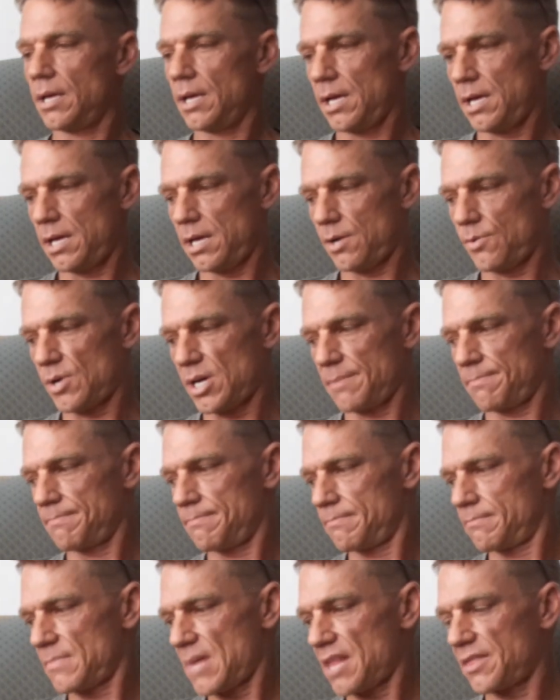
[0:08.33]
Anyway,
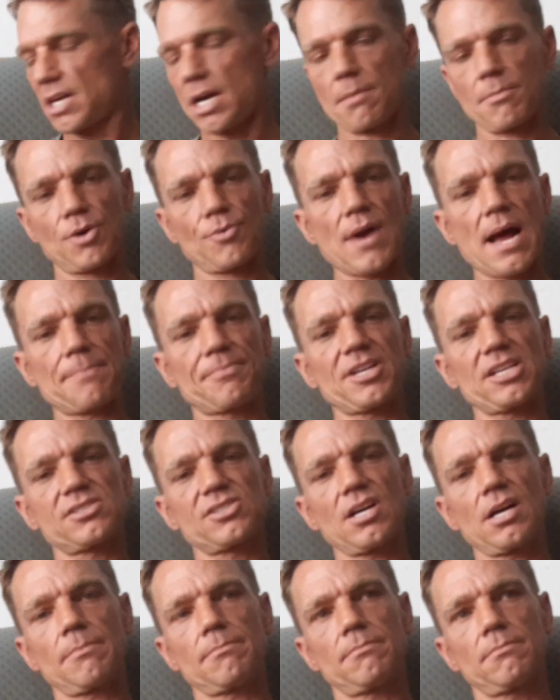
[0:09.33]
I think I'm going to wrap this
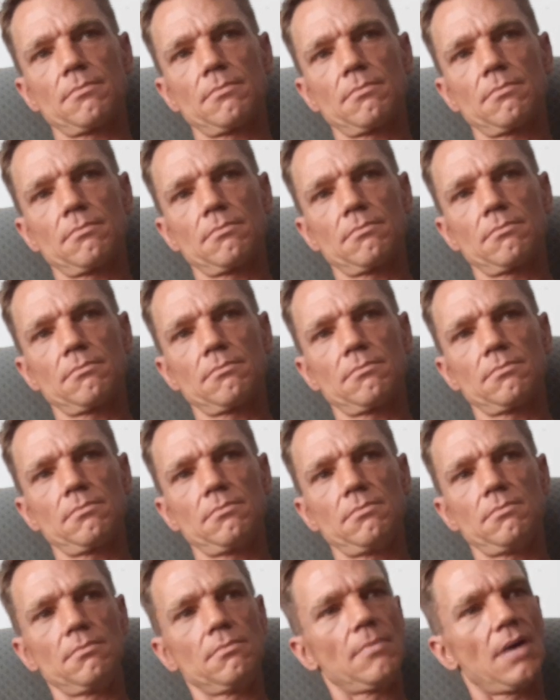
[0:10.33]
up.
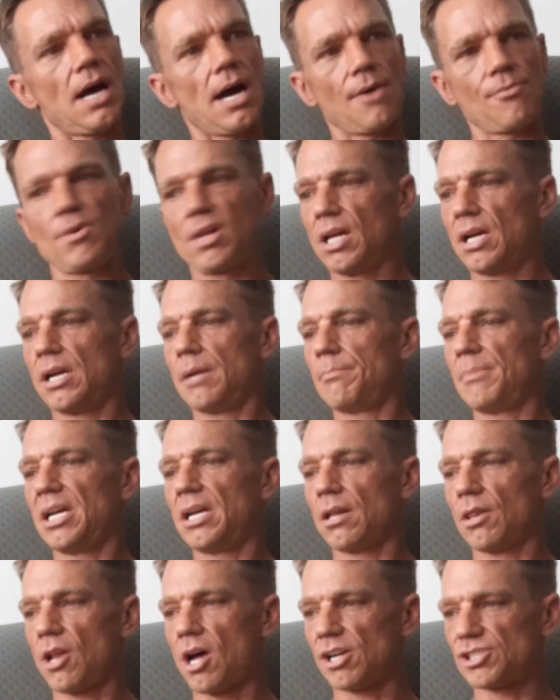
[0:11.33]
I really didn't mean
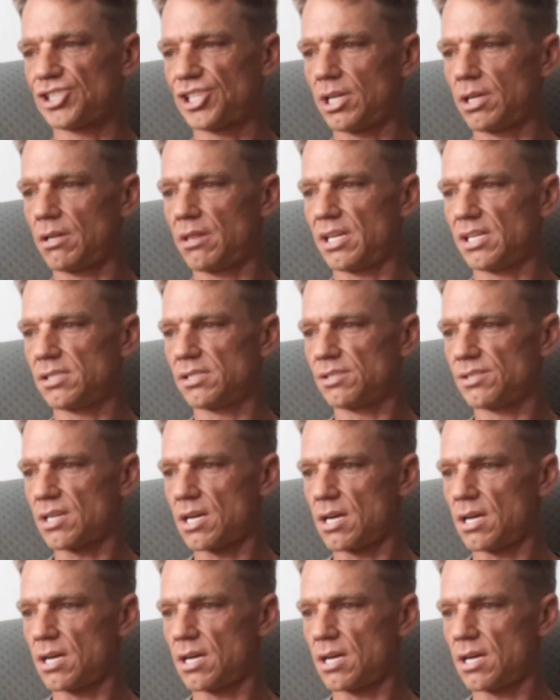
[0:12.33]
to launch into this